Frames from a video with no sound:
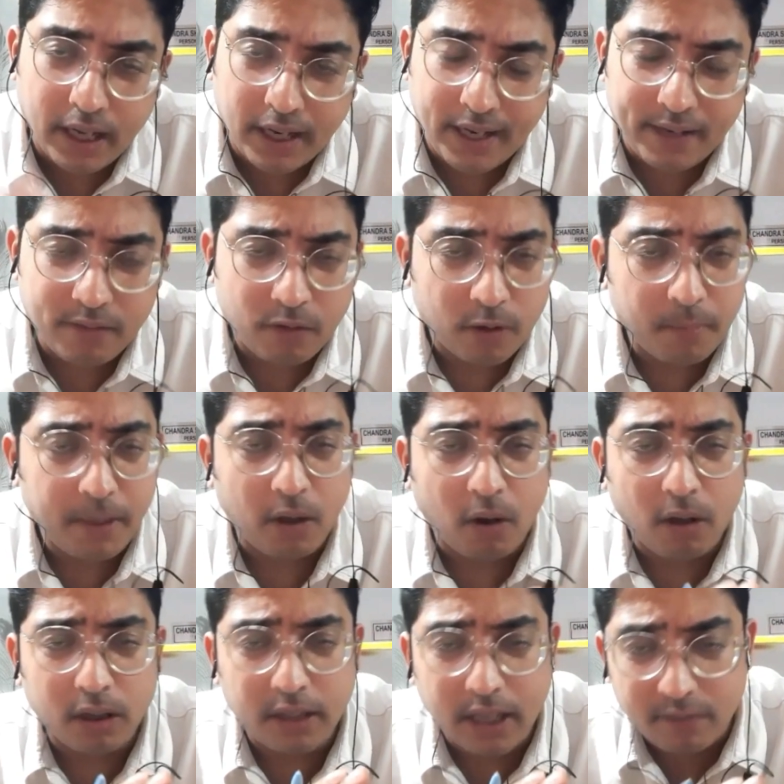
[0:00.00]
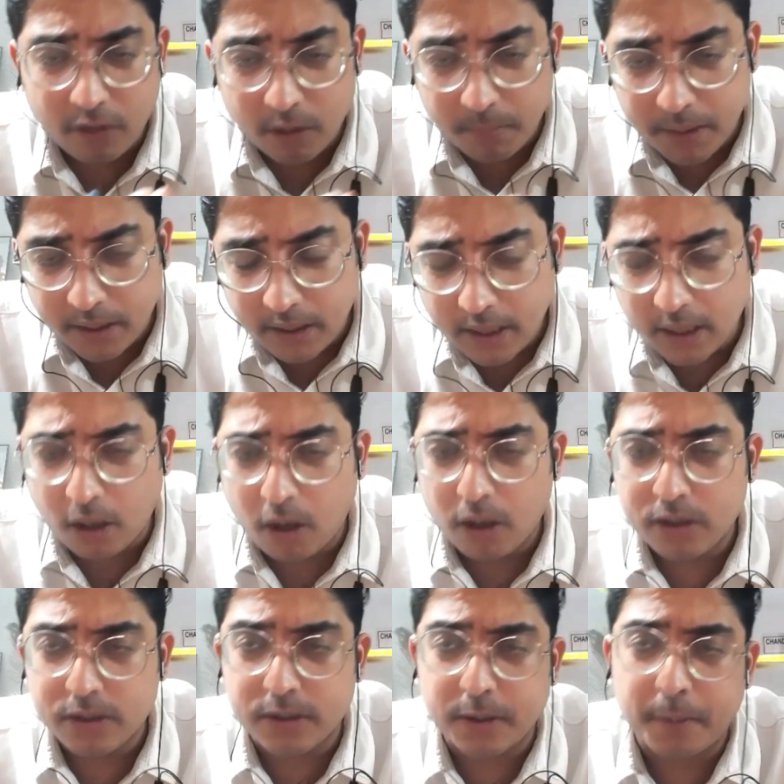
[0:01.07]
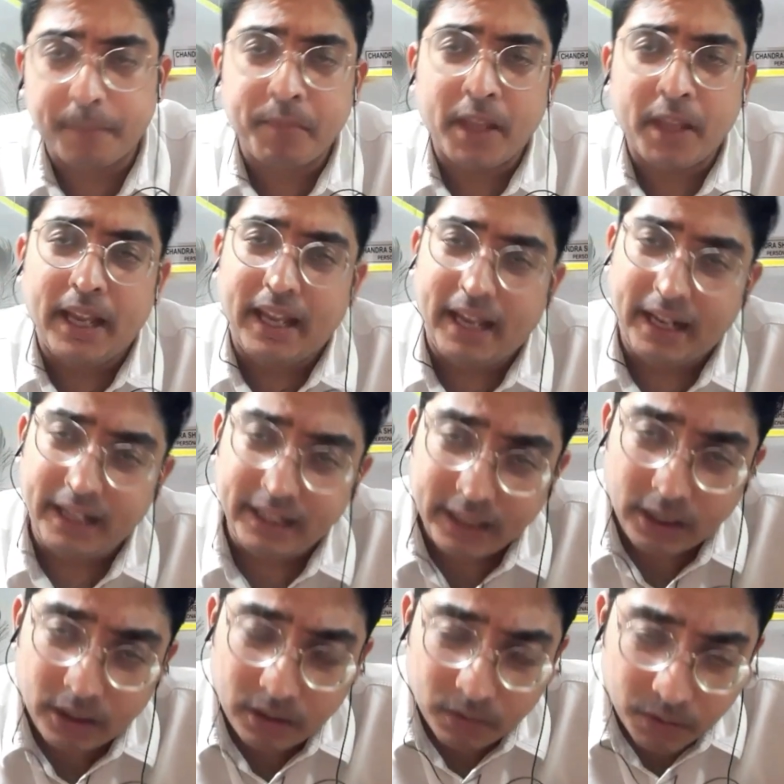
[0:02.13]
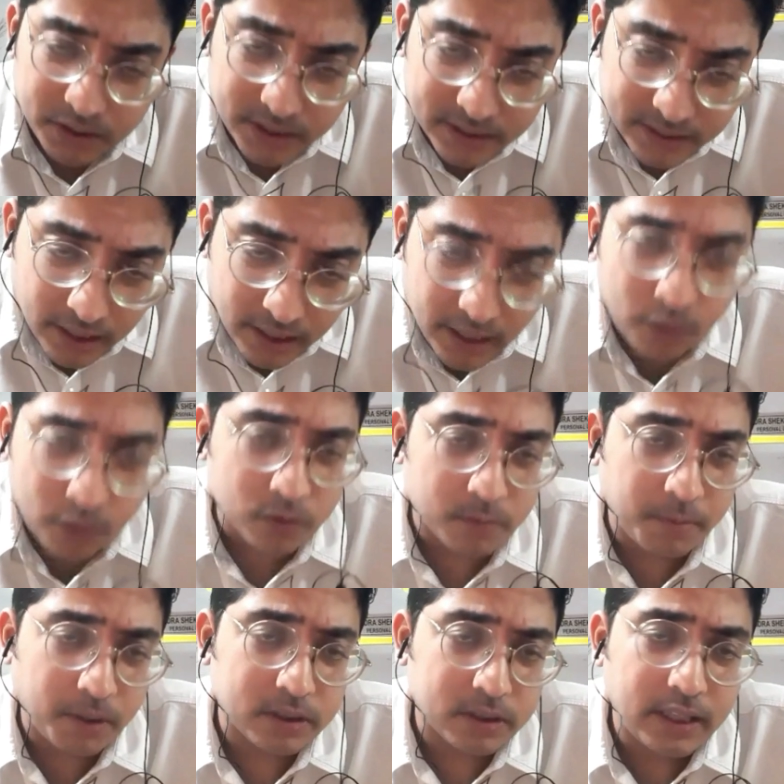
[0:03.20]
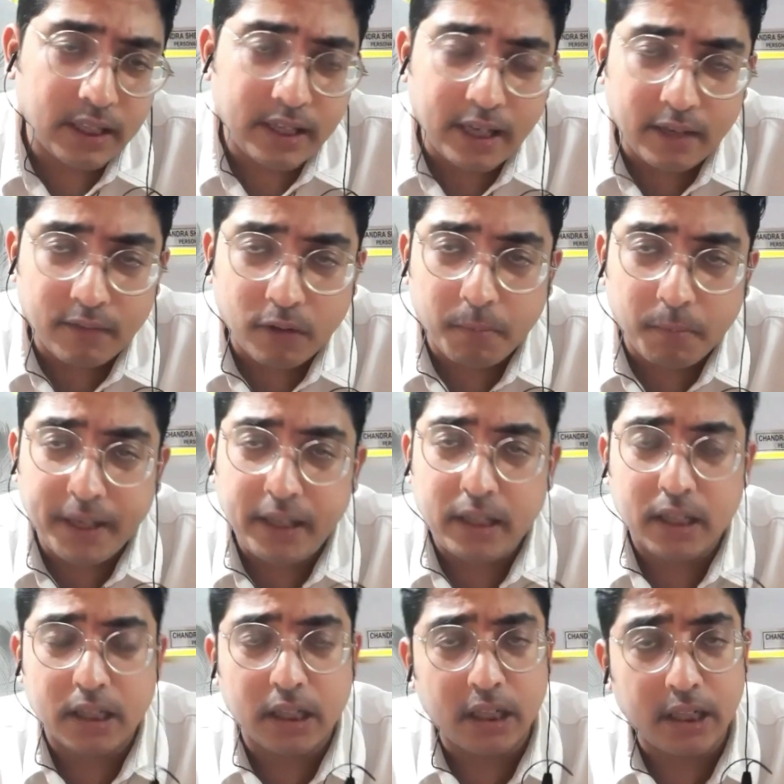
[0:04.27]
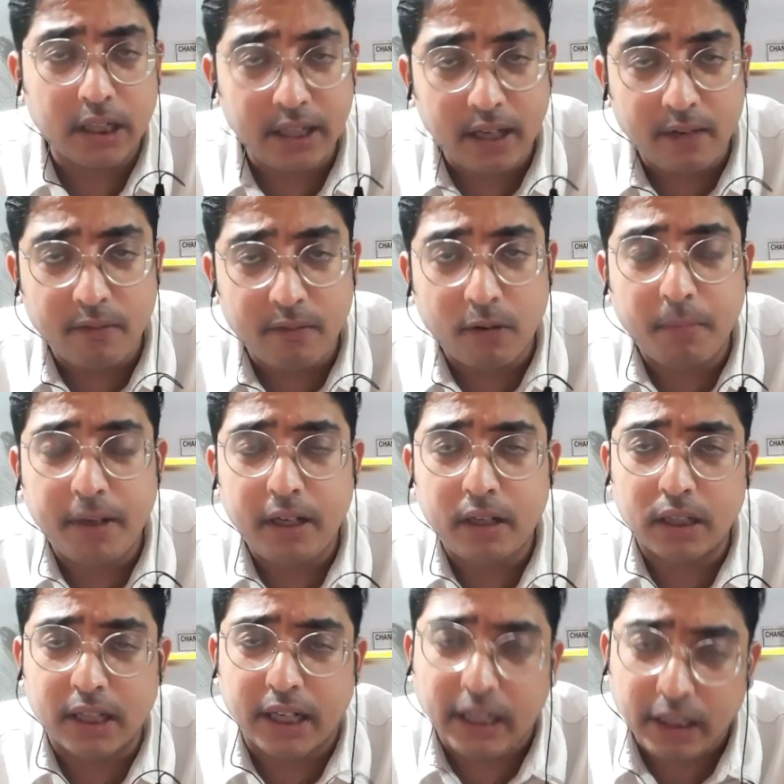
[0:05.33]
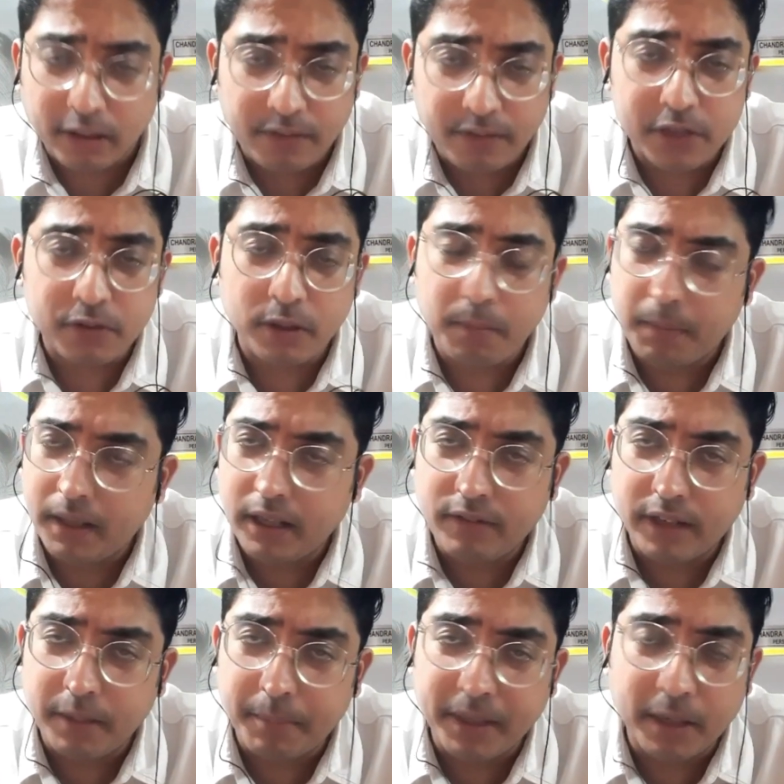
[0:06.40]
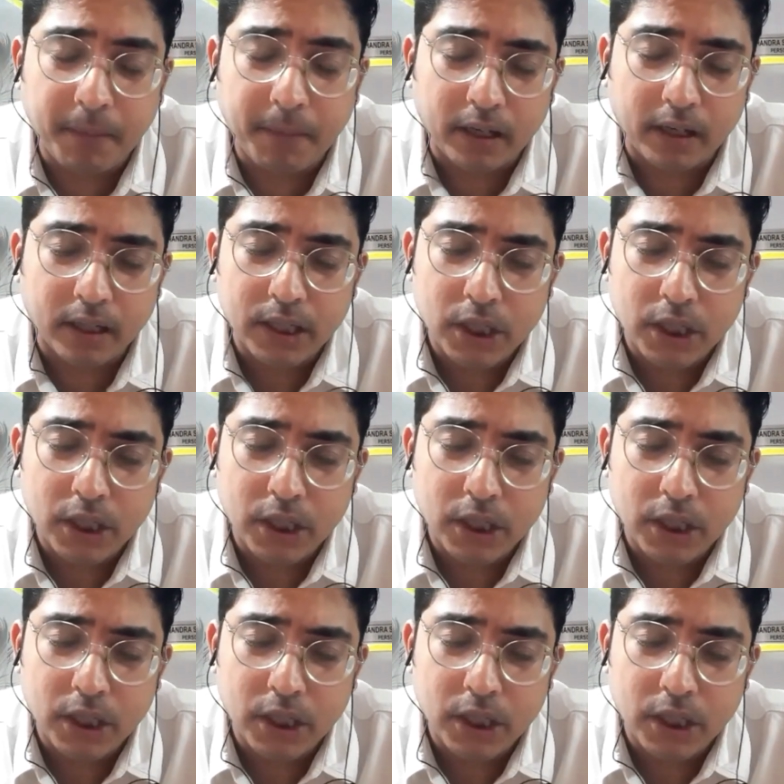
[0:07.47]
Environment, all the environmental laws, anything which is in news, because here environment, in environment, current affairs will play a very big part.